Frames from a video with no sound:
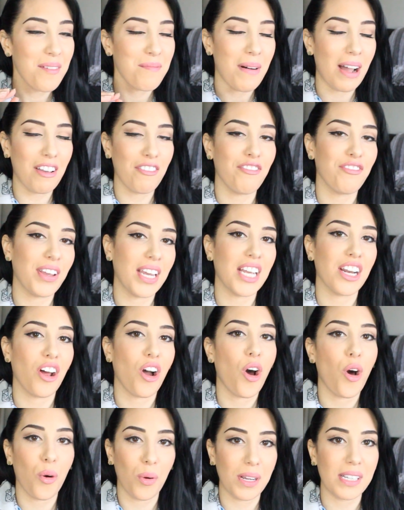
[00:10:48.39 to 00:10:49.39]
my
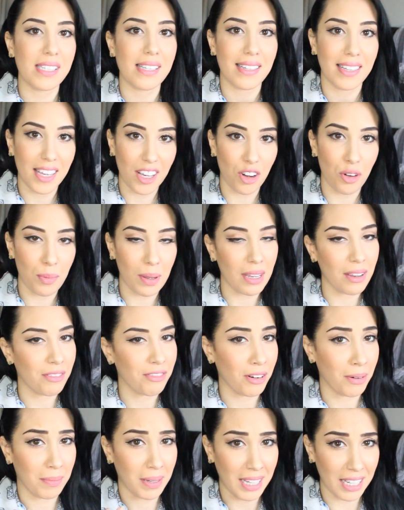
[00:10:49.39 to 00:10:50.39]
feet always kill me
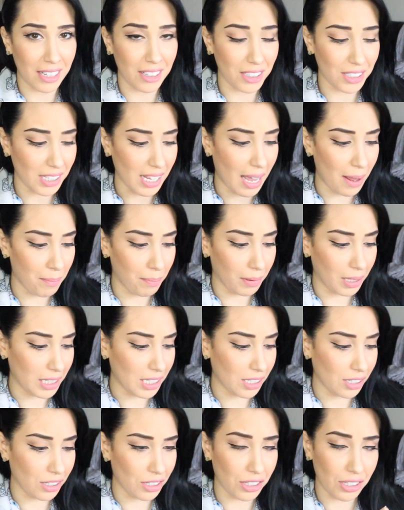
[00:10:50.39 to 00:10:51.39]
from heels and
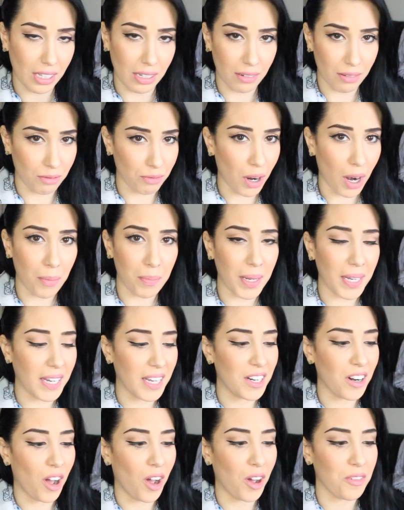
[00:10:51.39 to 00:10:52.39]
blisters and
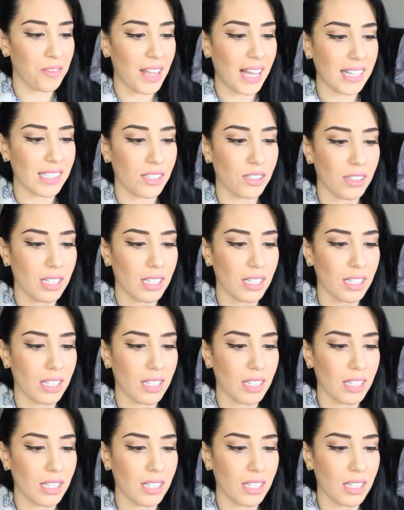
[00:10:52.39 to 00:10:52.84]
rubbing and all of that.